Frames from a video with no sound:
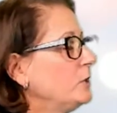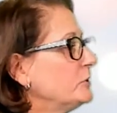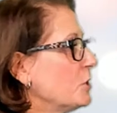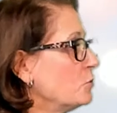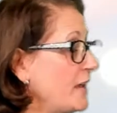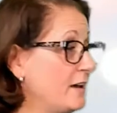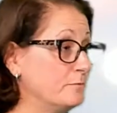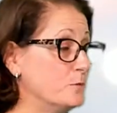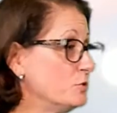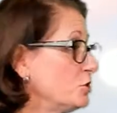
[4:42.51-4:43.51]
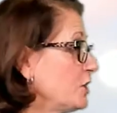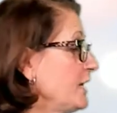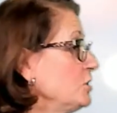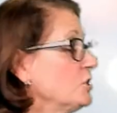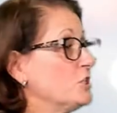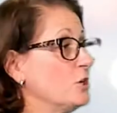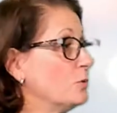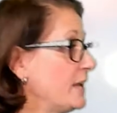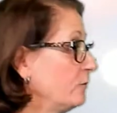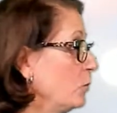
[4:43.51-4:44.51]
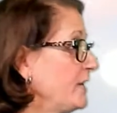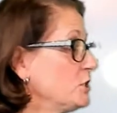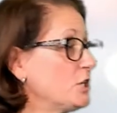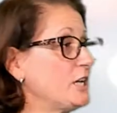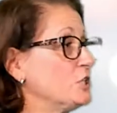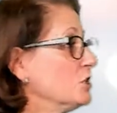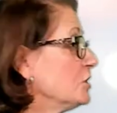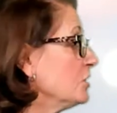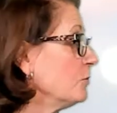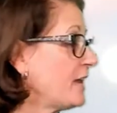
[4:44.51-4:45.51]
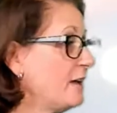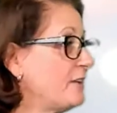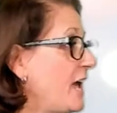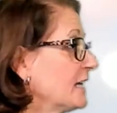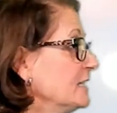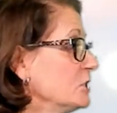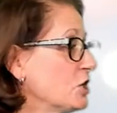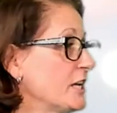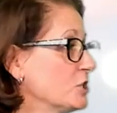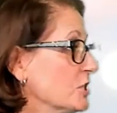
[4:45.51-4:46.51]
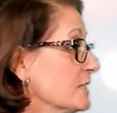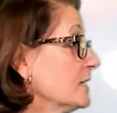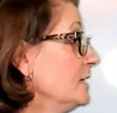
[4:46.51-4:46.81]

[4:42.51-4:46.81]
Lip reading: don't have mood changes, don't have weight changes, don't have acne changes.